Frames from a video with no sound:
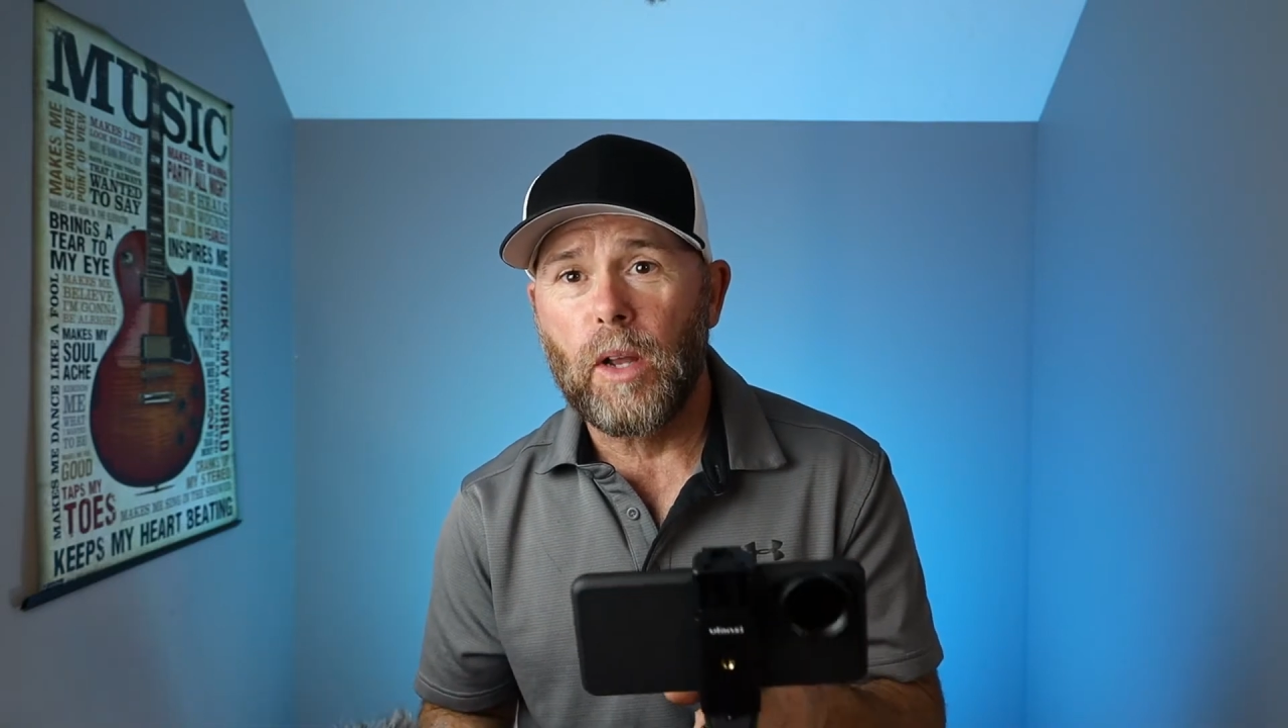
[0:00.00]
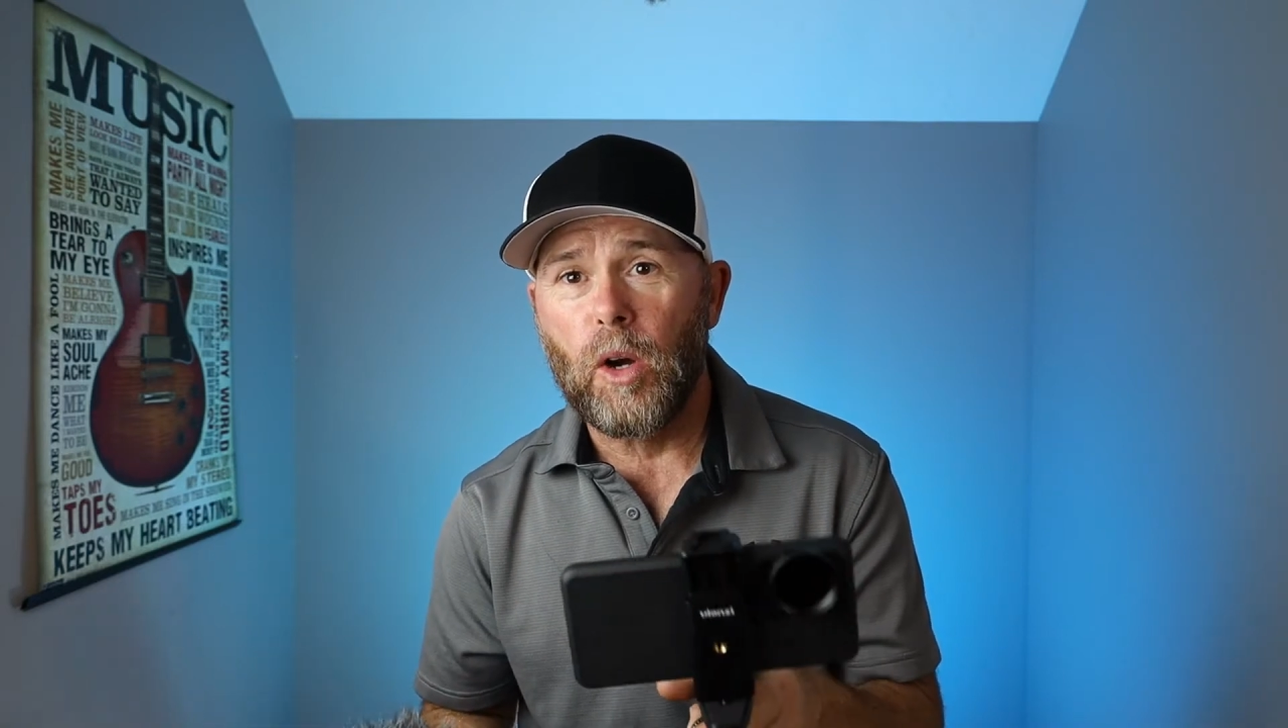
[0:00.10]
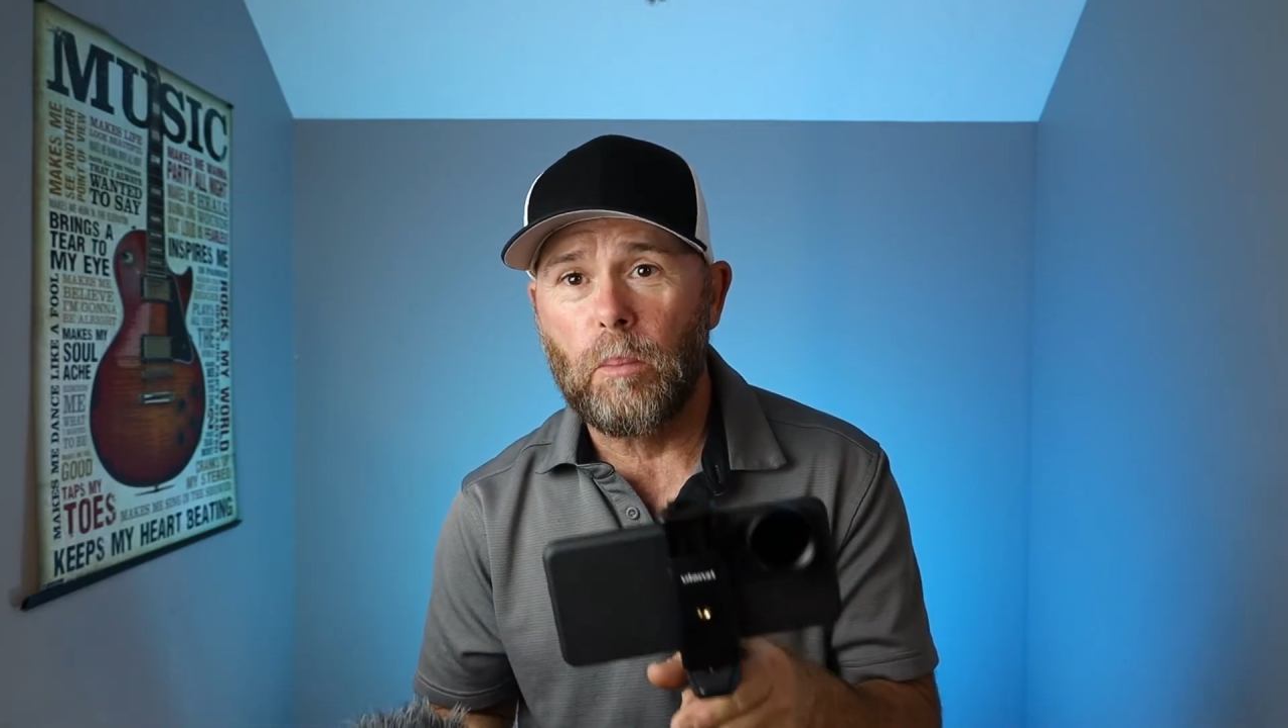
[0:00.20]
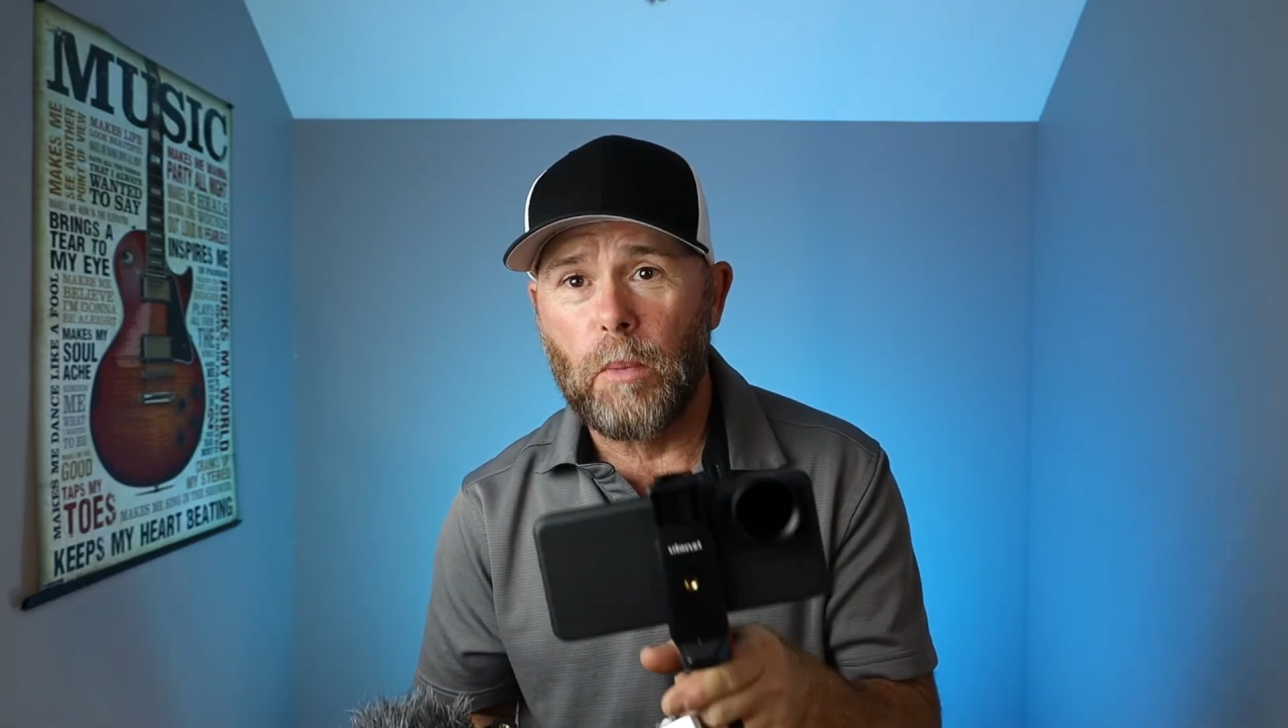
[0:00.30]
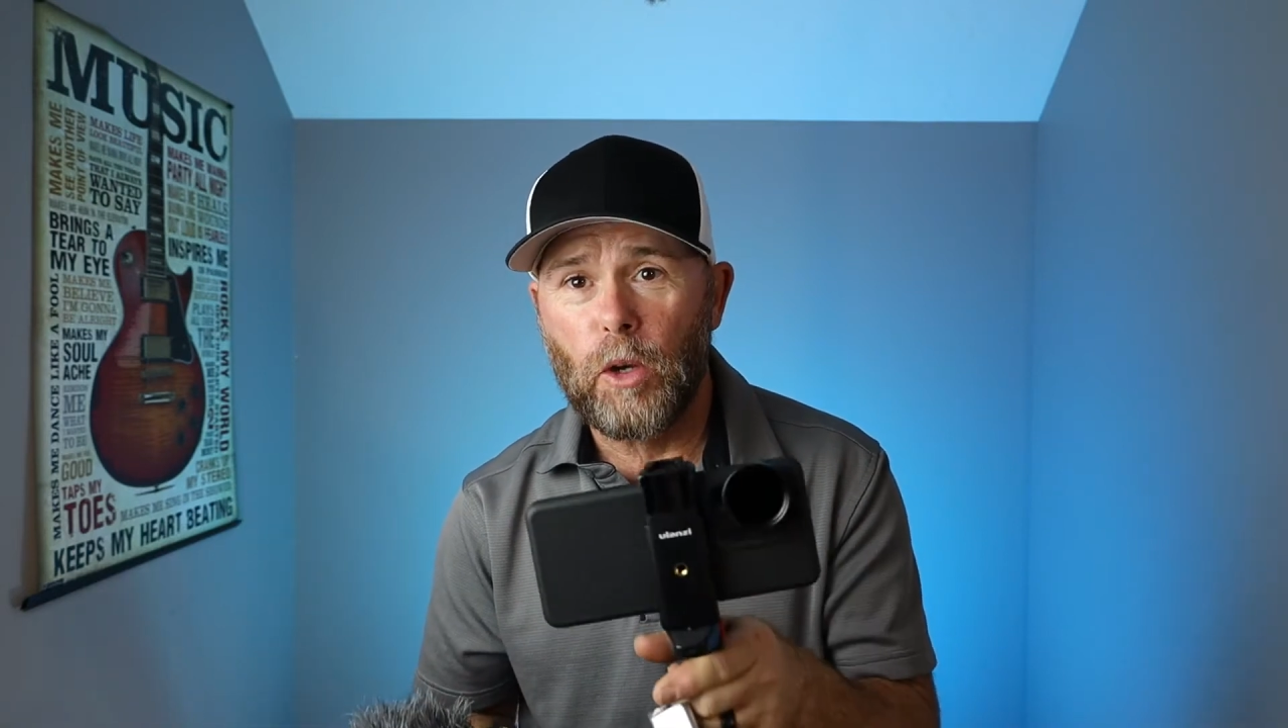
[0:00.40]

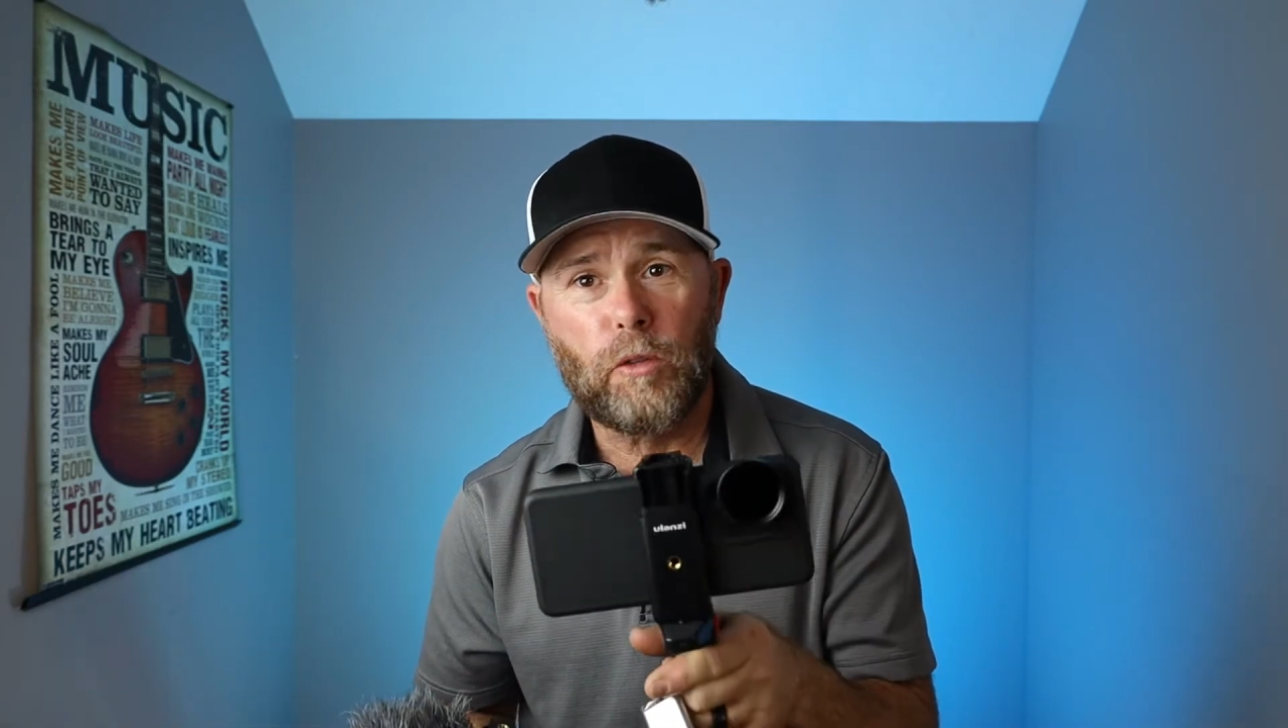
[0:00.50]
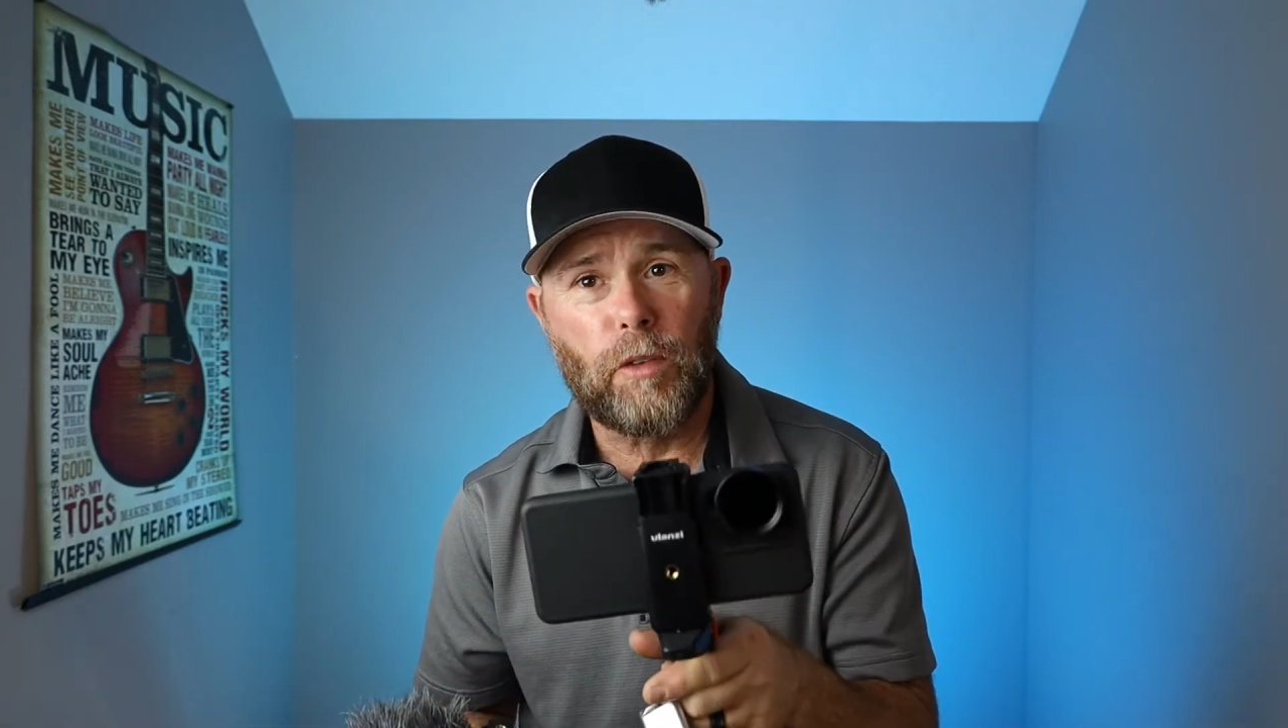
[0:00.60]
on most